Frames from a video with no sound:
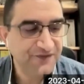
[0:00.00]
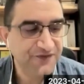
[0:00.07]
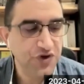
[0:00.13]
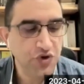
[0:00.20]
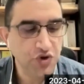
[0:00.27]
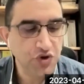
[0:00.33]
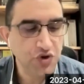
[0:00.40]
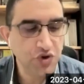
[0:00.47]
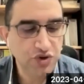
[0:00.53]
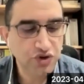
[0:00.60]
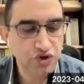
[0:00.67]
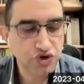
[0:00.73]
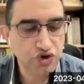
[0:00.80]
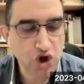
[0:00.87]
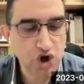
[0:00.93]
If
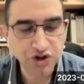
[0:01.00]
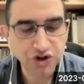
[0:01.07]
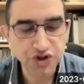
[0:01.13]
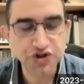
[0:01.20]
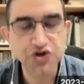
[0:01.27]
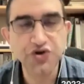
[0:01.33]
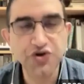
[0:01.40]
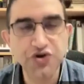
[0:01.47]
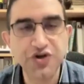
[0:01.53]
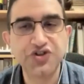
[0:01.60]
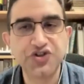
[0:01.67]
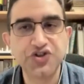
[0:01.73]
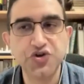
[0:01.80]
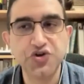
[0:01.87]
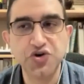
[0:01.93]
you talk to
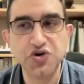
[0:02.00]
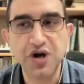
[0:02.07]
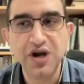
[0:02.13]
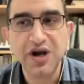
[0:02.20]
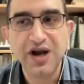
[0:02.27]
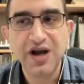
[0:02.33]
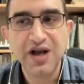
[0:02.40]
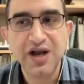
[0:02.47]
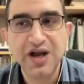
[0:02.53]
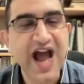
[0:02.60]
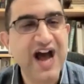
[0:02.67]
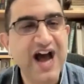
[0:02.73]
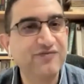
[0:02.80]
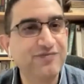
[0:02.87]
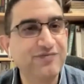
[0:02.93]
students who
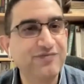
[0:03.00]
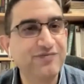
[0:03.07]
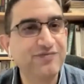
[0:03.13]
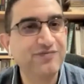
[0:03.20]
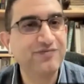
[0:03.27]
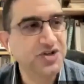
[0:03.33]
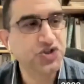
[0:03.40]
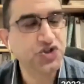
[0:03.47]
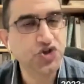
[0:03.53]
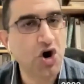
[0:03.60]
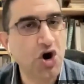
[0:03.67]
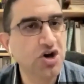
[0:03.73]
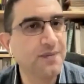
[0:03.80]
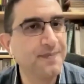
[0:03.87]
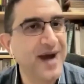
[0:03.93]
have a much
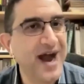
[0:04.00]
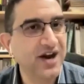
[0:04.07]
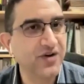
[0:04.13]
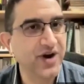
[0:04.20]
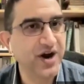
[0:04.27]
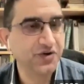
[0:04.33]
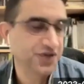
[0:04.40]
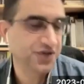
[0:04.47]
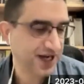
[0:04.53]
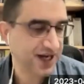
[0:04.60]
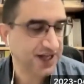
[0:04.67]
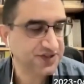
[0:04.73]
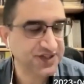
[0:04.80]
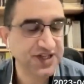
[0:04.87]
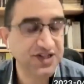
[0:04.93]
stronger background, like
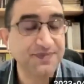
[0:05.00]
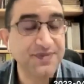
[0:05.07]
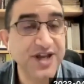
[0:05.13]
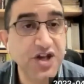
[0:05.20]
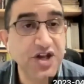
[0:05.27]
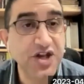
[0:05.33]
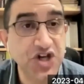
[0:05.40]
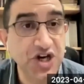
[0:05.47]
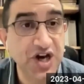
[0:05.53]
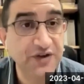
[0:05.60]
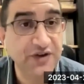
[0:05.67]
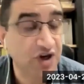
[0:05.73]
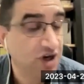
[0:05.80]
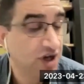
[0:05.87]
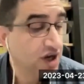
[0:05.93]
I'd say the PhD
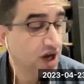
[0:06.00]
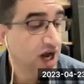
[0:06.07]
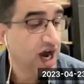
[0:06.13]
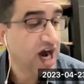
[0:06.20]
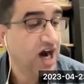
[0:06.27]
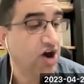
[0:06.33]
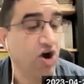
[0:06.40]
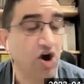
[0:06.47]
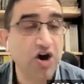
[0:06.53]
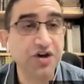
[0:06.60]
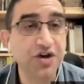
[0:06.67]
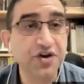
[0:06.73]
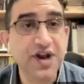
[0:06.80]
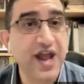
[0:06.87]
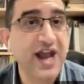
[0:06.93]
level
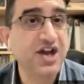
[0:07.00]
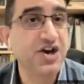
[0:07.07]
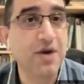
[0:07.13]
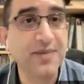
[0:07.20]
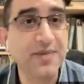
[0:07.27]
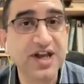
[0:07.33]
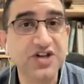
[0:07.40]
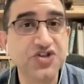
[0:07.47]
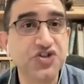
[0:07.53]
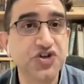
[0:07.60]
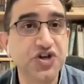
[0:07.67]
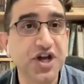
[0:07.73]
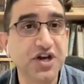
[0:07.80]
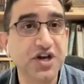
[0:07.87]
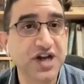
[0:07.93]
on economic
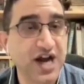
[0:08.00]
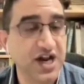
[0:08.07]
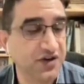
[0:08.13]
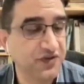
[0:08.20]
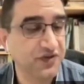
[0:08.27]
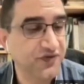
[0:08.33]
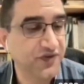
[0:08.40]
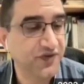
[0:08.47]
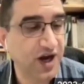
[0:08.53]
history and kind of,